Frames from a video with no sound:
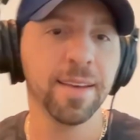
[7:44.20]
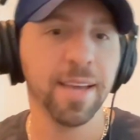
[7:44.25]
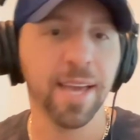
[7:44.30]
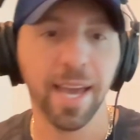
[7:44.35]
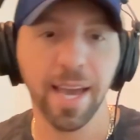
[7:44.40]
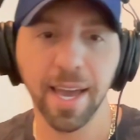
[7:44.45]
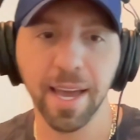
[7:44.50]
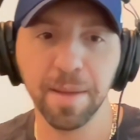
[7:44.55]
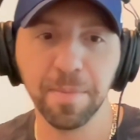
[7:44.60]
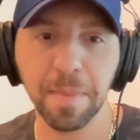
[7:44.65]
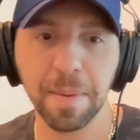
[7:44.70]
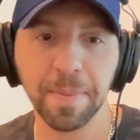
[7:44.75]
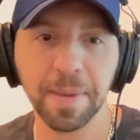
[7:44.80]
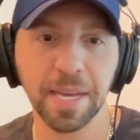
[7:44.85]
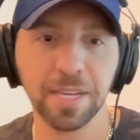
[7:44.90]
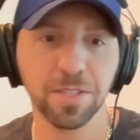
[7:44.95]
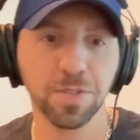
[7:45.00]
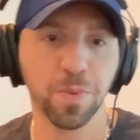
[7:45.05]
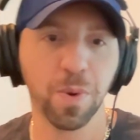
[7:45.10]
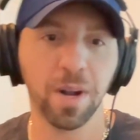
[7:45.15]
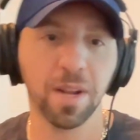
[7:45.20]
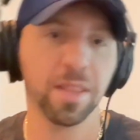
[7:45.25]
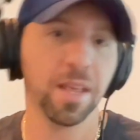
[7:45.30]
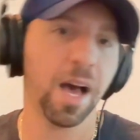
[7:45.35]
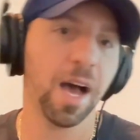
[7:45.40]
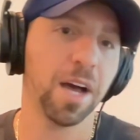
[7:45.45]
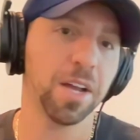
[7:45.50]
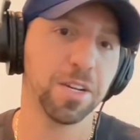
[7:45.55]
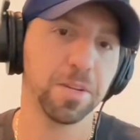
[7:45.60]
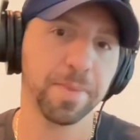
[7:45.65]
and maybe I just wanted the
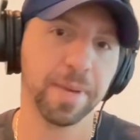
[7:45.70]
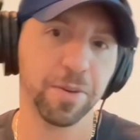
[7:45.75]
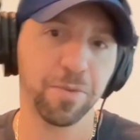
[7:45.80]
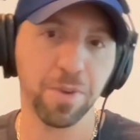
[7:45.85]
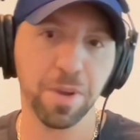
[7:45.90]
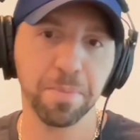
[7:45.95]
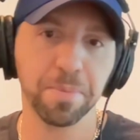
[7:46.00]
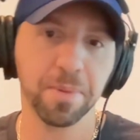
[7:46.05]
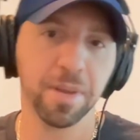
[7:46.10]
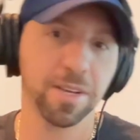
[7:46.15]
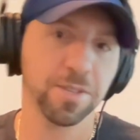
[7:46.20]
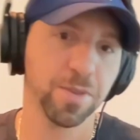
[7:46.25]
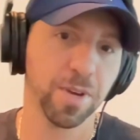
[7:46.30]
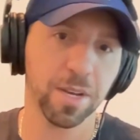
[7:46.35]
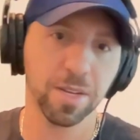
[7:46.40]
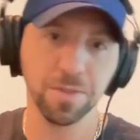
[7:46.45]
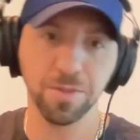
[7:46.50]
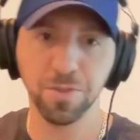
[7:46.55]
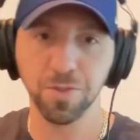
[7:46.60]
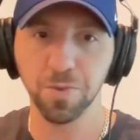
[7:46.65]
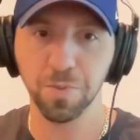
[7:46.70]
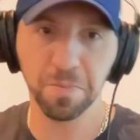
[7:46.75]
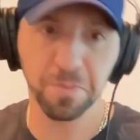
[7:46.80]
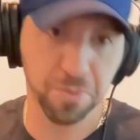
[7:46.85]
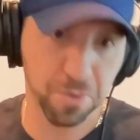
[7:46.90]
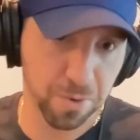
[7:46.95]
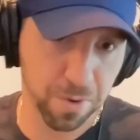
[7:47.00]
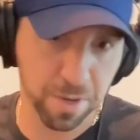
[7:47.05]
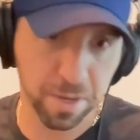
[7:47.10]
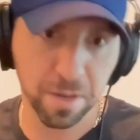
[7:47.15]
on-demand replay so I could zoom
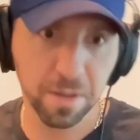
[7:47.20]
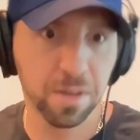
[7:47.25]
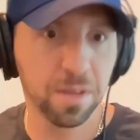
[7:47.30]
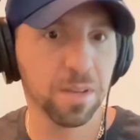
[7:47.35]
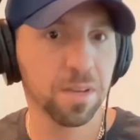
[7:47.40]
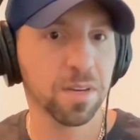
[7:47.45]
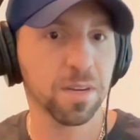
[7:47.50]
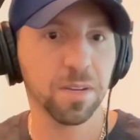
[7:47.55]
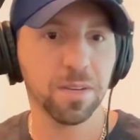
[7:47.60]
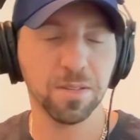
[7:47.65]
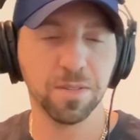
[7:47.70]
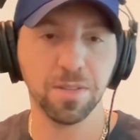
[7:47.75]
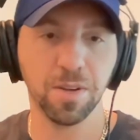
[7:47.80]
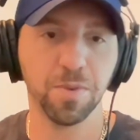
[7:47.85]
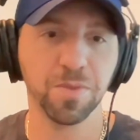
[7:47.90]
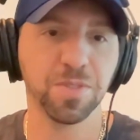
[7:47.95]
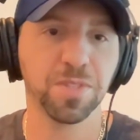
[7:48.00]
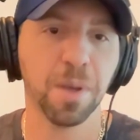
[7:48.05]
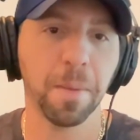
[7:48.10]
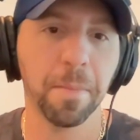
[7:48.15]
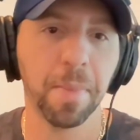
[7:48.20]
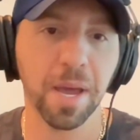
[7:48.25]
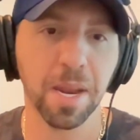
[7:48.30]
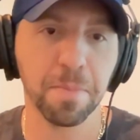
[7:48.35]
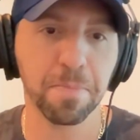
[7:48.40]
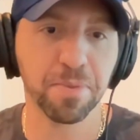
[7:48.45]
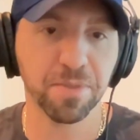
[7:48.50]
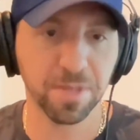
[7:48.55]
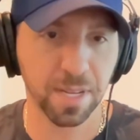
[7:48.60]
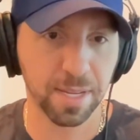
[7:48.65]
through it because there was somebody
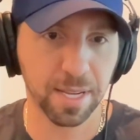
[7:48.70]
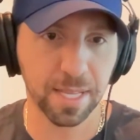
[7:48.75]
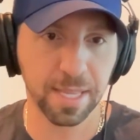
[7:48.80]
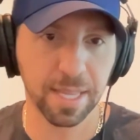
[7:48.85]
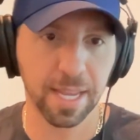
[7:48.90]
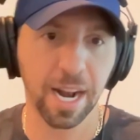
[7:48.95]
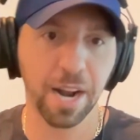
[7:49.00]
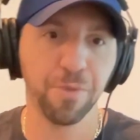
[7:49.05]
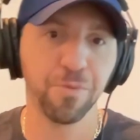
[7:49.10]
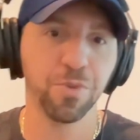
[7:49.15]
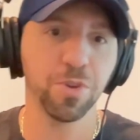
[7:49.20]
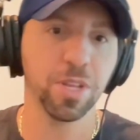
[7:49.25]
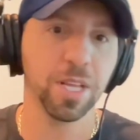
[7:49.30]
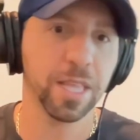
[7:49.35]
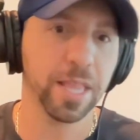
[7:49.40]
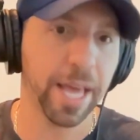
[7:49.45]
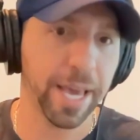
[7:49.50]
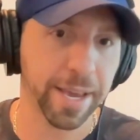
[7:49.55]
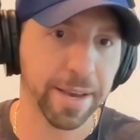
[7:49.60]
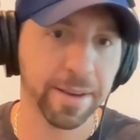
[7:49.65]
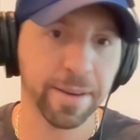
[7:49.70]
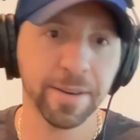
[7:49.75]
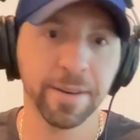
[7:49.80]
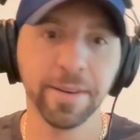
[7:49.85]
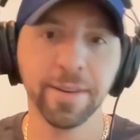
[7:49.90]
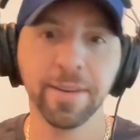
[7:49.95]
presenting that I really like.